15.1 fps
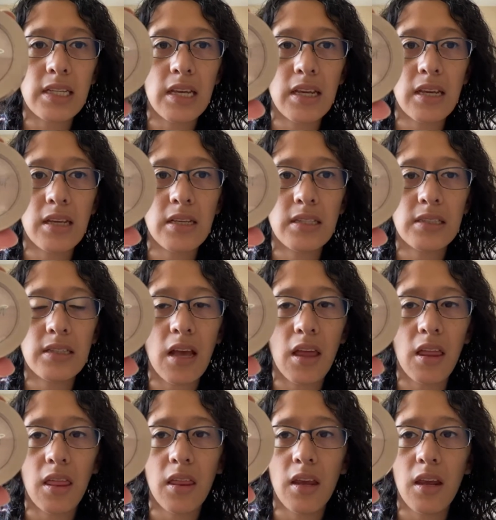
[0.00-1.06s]
is
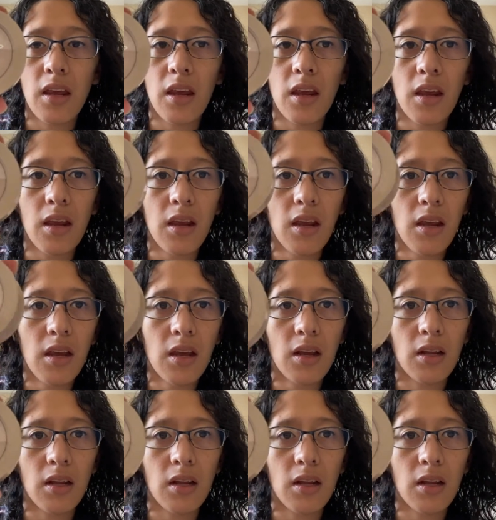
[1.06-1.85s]
the,